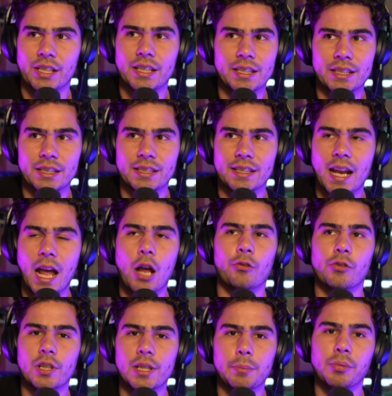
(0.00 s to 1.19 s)
it's not
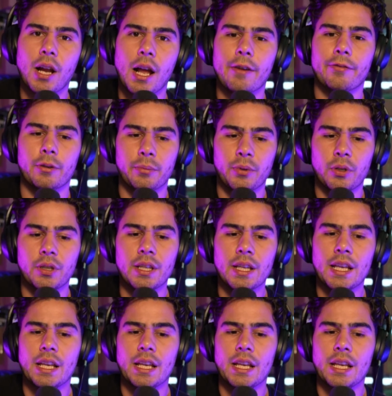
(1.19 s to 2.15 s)
really profitable